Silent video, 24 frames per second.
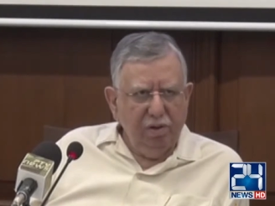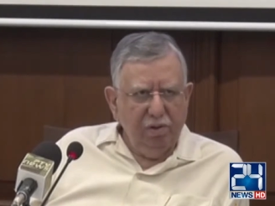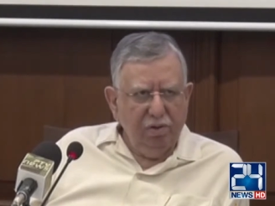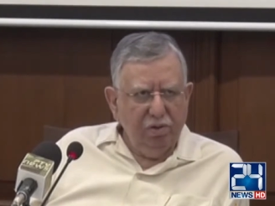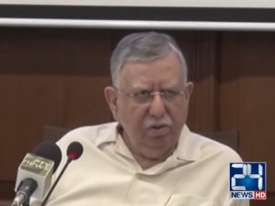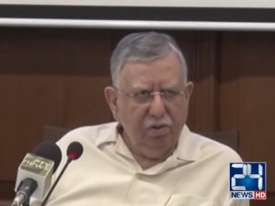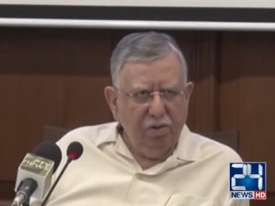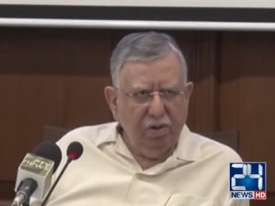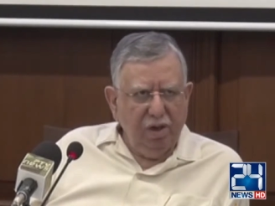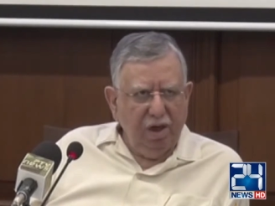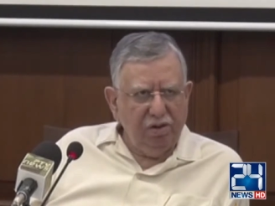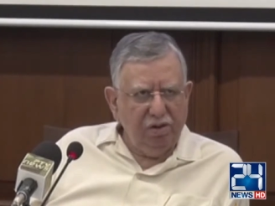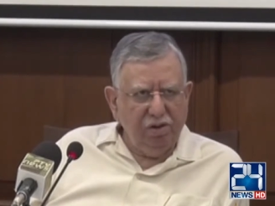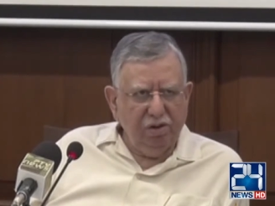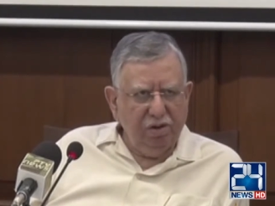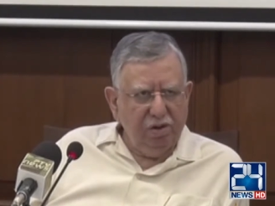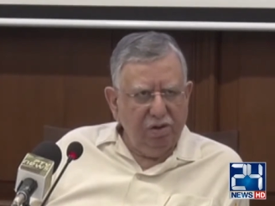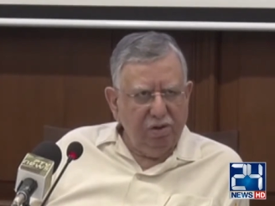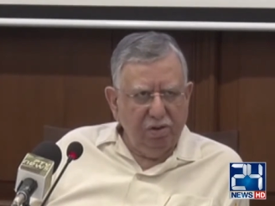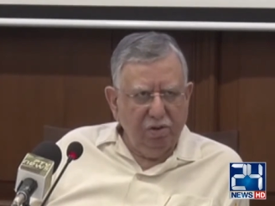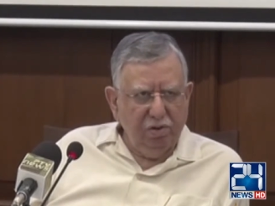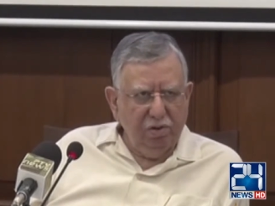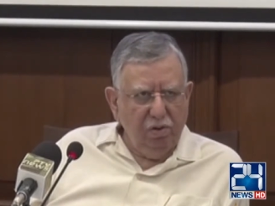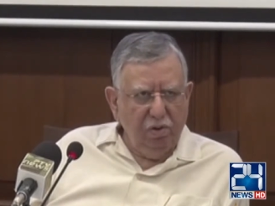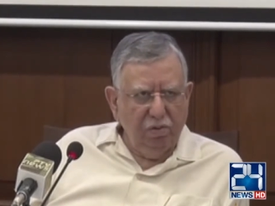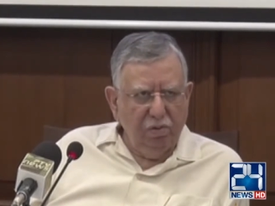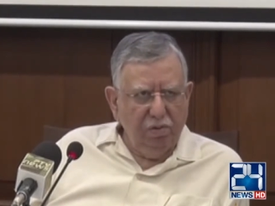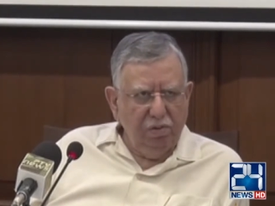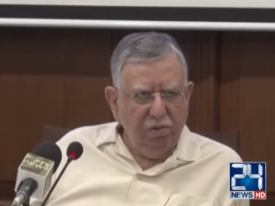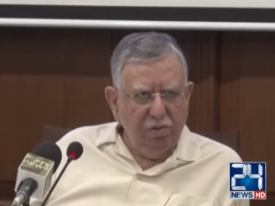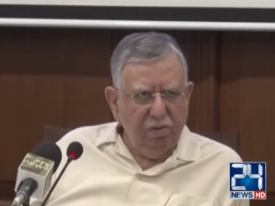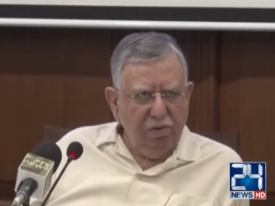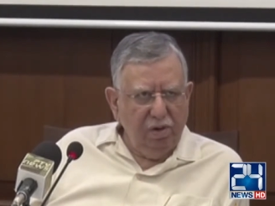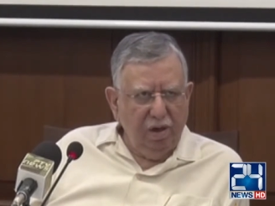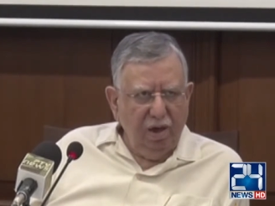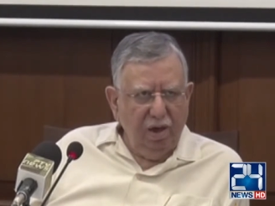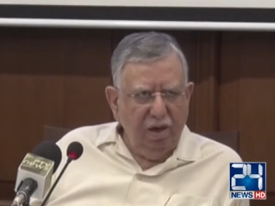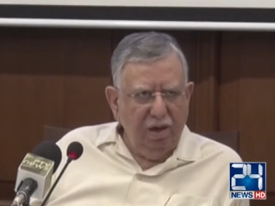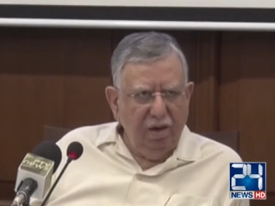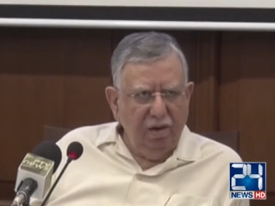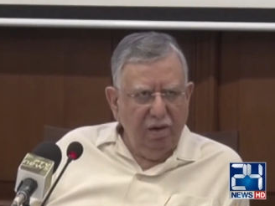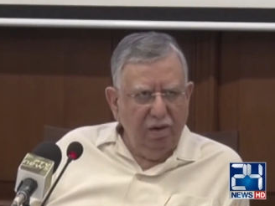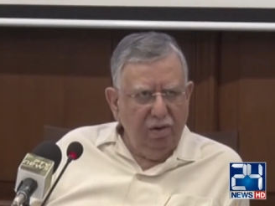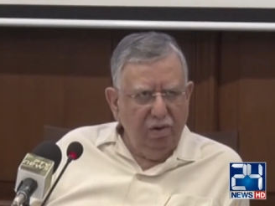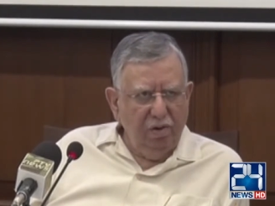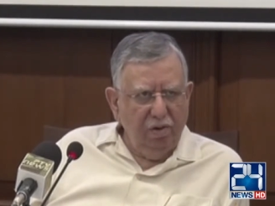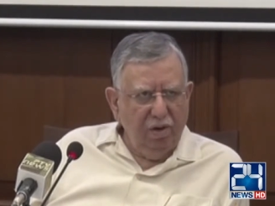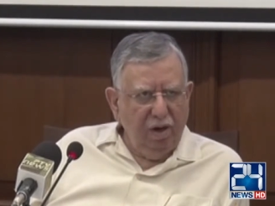So that's no, uh,
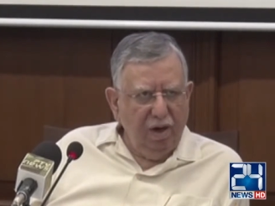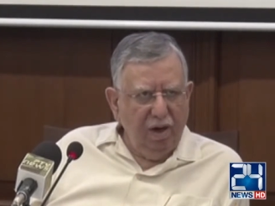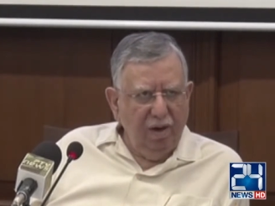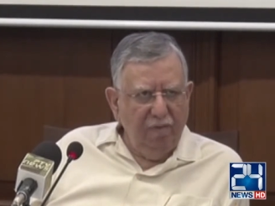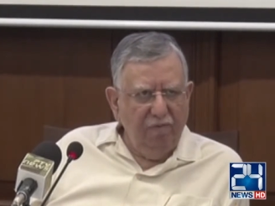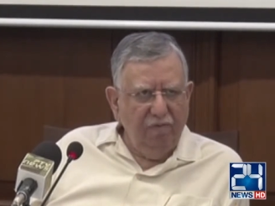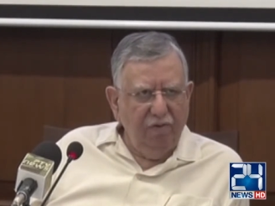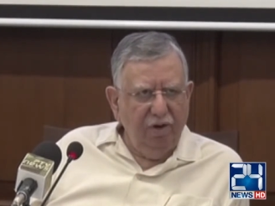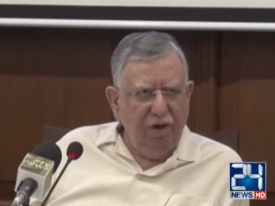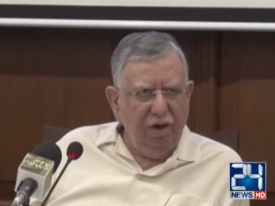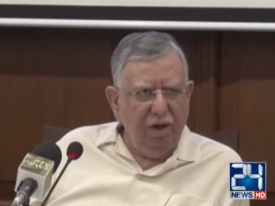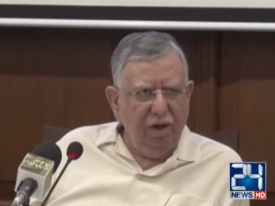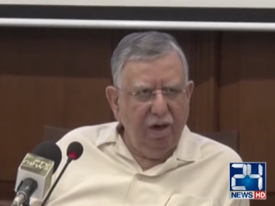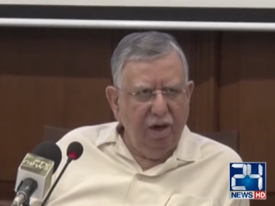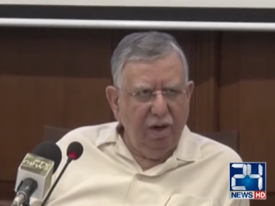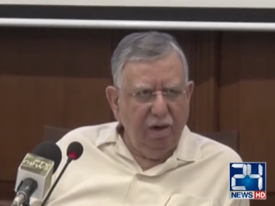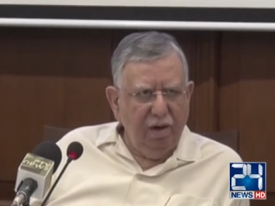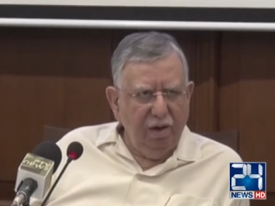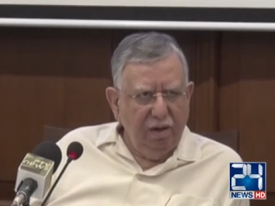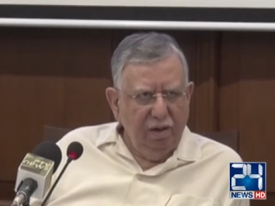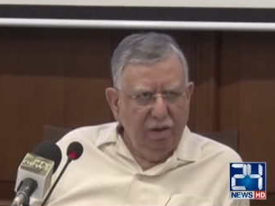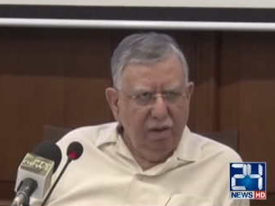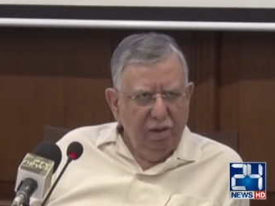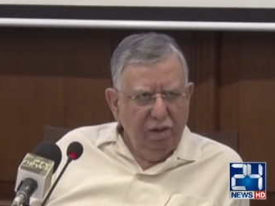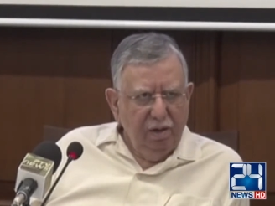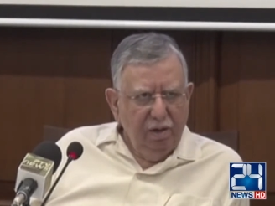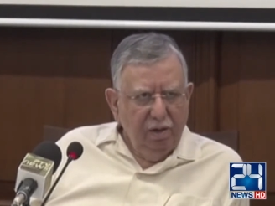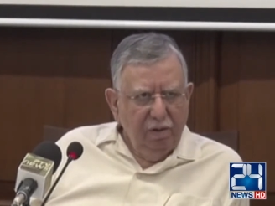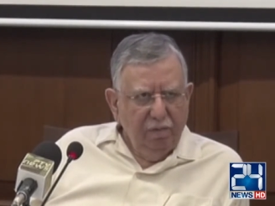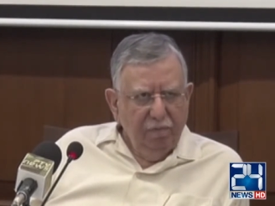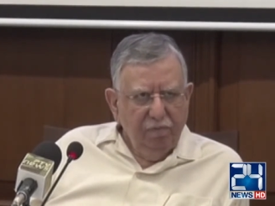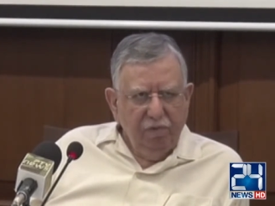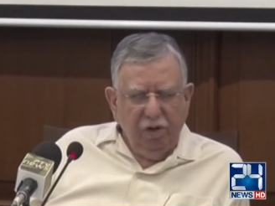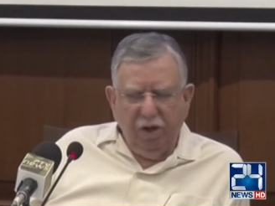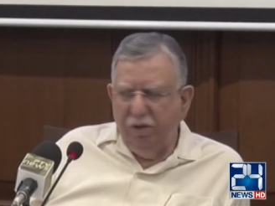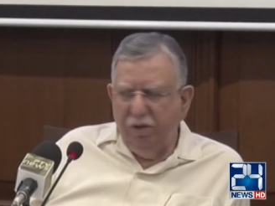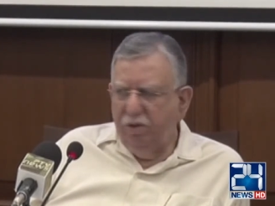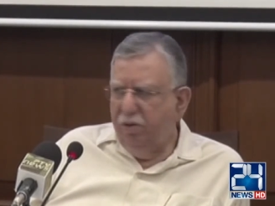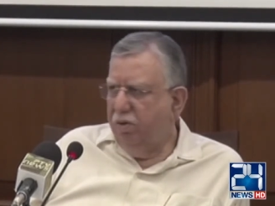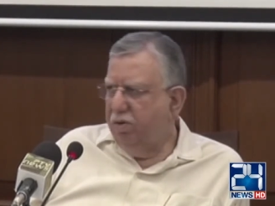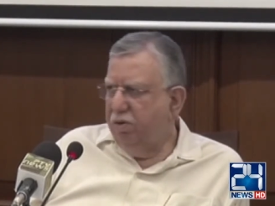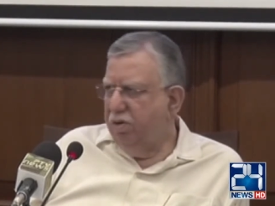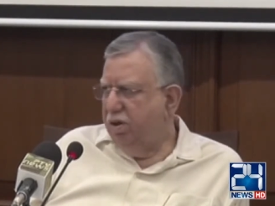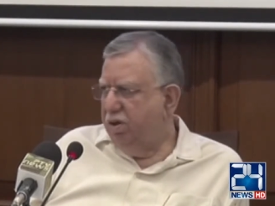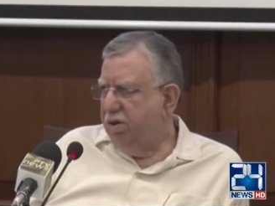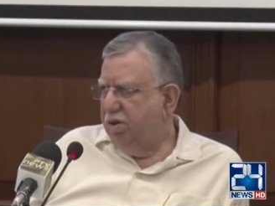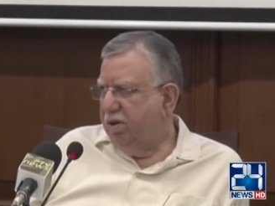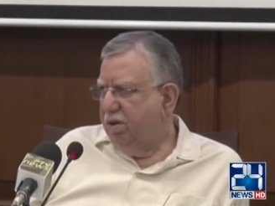you know, I'm very clear that you know
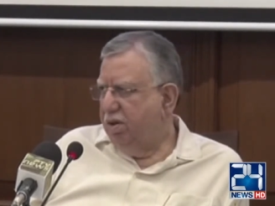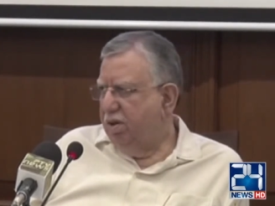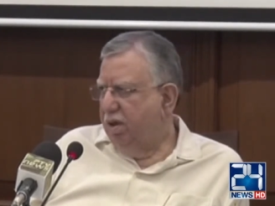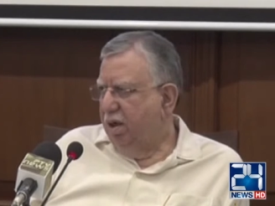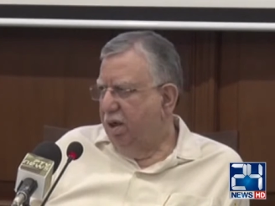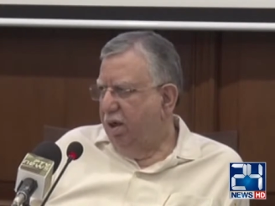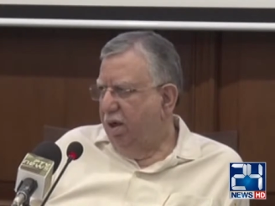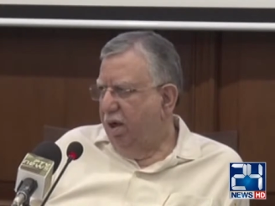this.